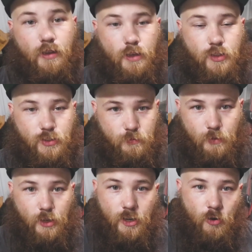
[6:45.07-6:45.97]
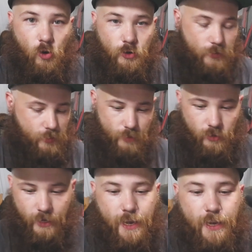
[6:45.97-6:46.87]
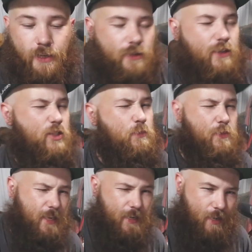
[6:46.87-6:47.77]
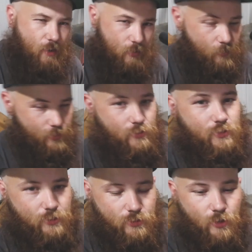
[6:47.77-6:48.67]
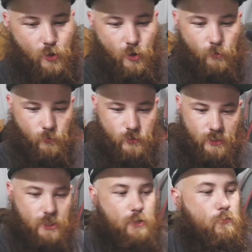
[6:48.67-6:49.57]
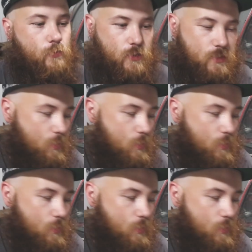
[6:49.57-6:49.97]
it's a whole nother level. Like, I cannot explain how great this is for the team, for this